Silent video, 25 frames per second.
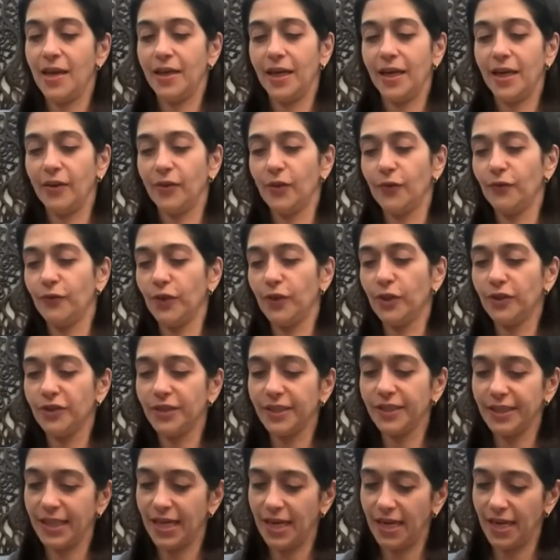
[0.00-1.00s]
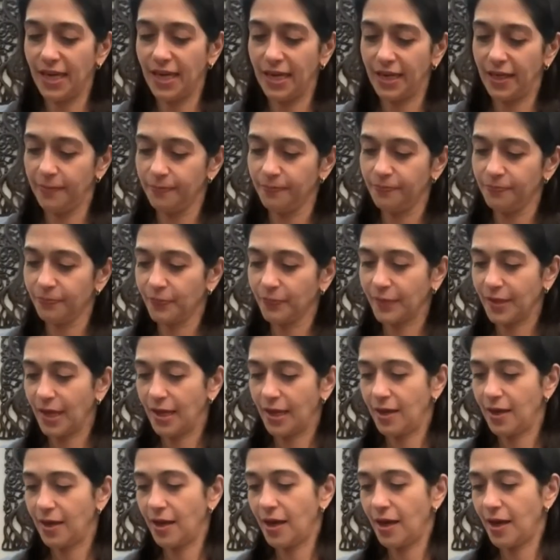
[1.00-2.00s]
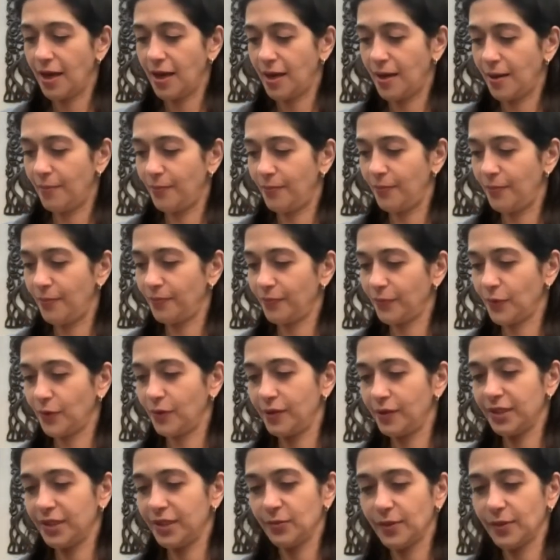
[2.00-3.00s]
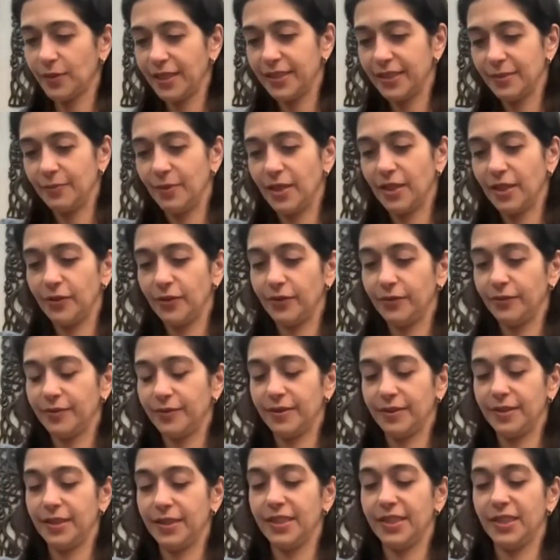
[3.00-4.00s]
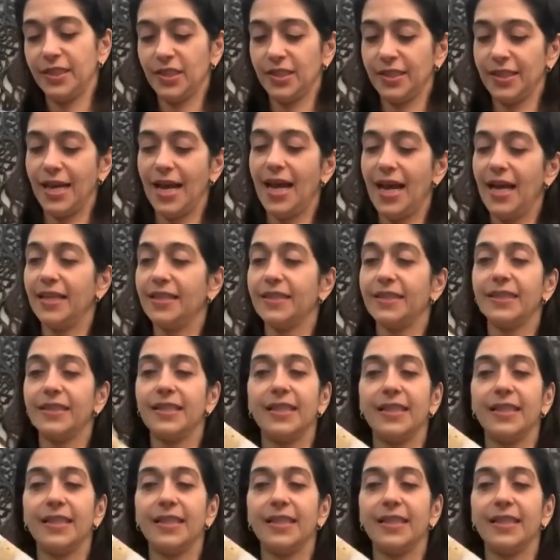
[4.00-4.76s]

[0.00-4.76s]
Now, the first thing, well, this one has others. This has